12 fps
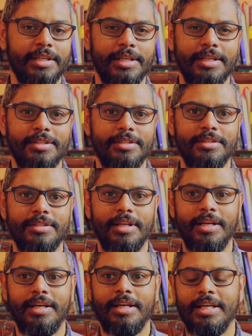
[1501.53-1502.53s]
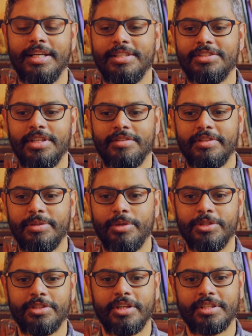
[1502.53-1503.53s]
in, and it's not very
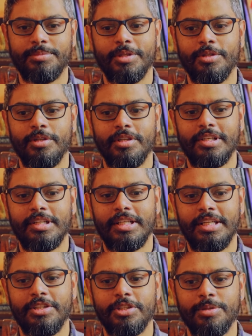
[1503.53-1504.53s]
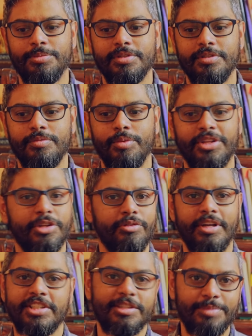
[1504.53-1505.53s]
well talked about in terms of what the
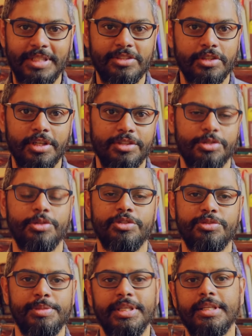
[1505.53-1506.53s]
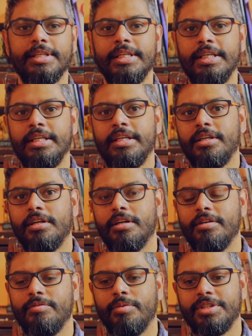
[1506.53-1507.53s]
recipes are, so to speak,
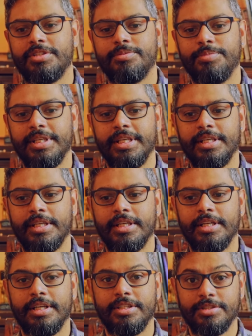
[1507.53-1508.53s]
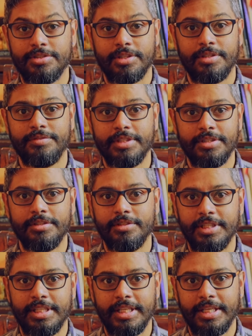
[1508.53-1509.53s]
of what's being dissolved
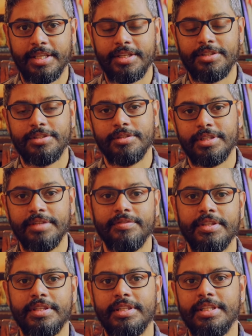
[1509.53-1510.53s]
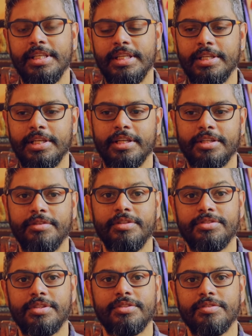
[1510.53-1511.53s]
into the ink to give it the
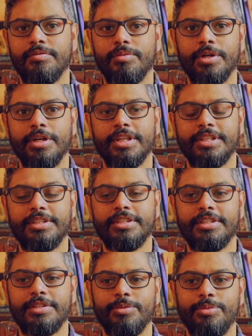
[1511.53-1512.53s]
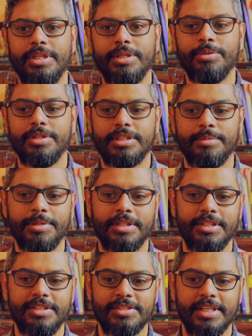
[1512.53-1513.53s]
characteristics of what we would
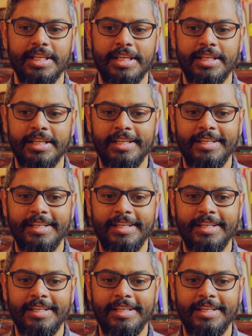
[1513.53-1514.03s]
typically say